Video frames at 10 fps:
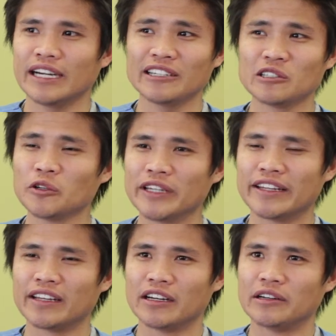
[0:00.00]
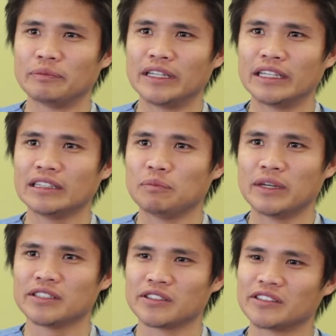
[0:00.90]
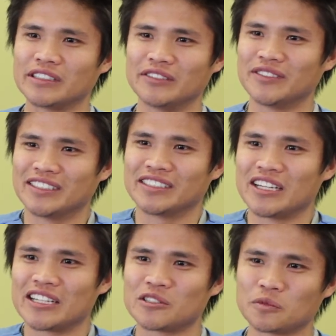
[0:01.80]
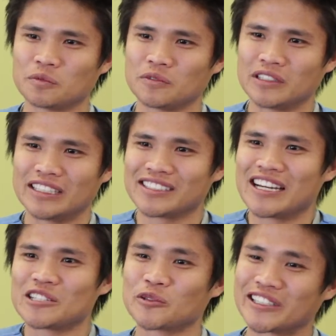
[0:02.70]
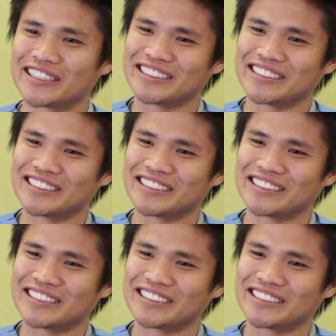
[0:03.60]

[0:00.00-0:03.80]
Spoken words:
I don't know yet. It depends on if it's God's will.